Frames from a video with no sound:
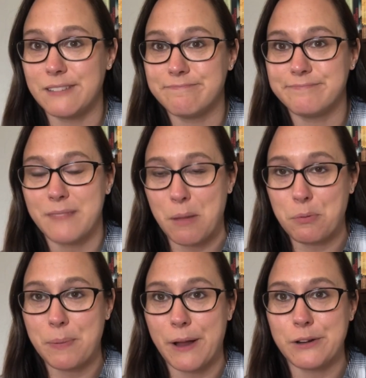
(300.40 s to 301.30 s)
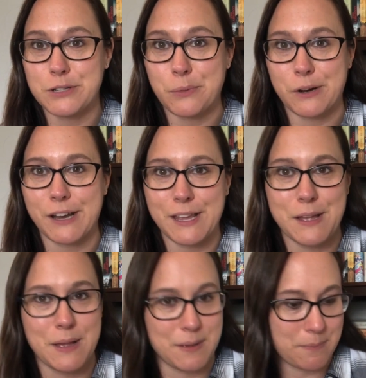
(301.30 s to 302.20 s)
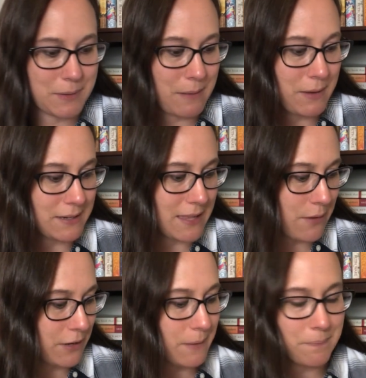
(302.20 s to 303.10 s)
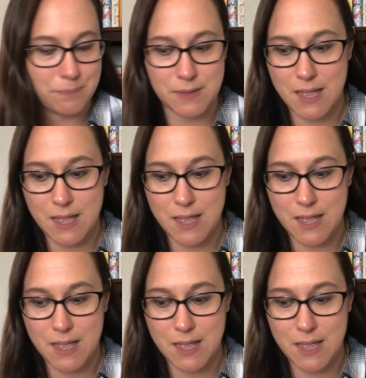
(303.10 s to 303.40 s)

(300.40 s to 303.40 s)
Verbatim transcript: it, I'm prepared, don't worry, but I picked that one up.